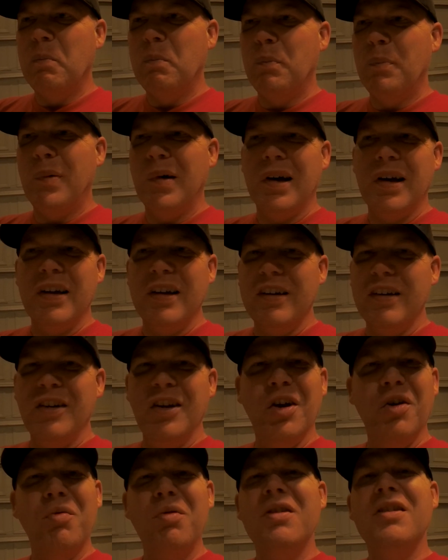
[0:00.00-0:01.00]
but
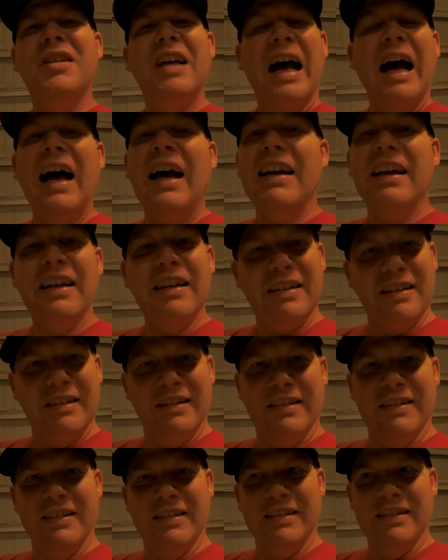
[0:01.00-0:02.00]
no one's on it.
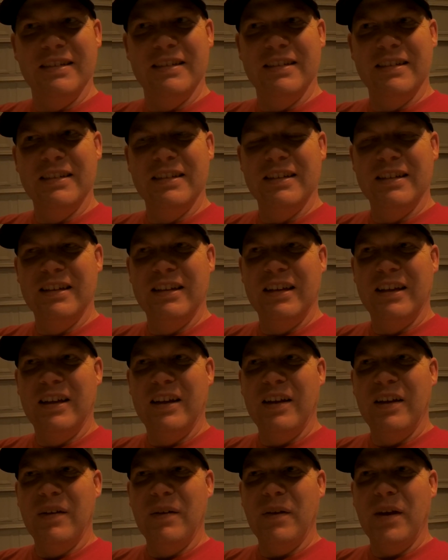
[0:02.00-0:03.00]

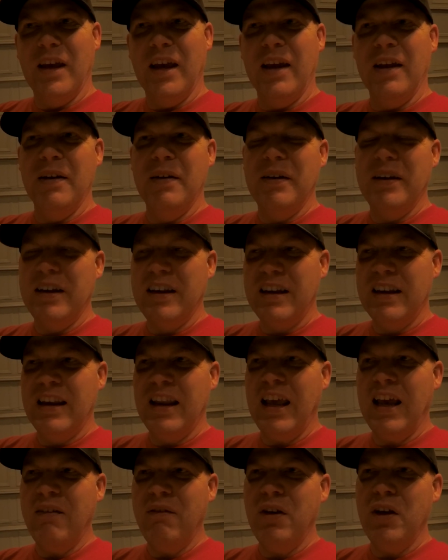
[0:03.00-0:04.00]
And
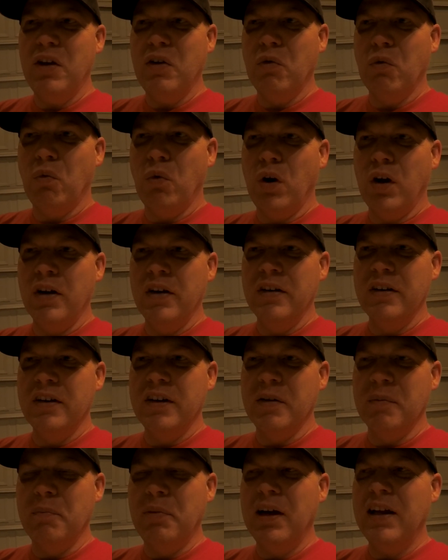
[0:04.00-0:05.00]
having one
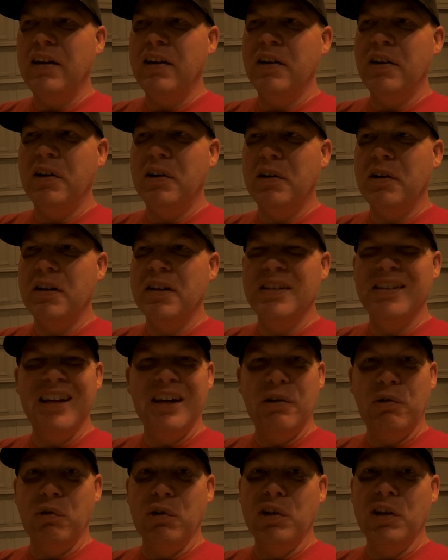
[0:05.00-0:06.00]
competitor is
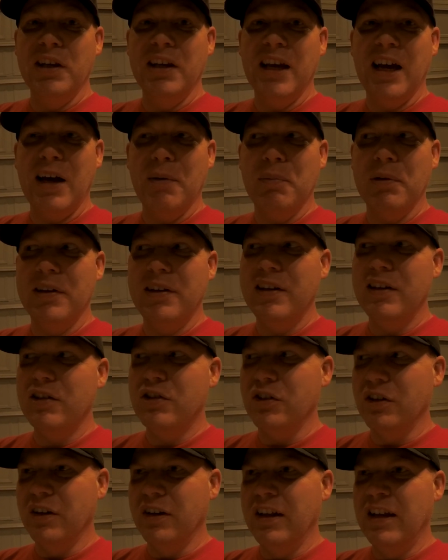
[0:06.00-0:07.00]
not really
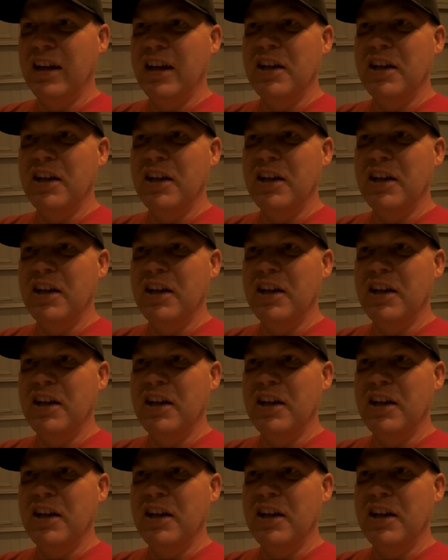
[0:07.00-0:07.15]
competition,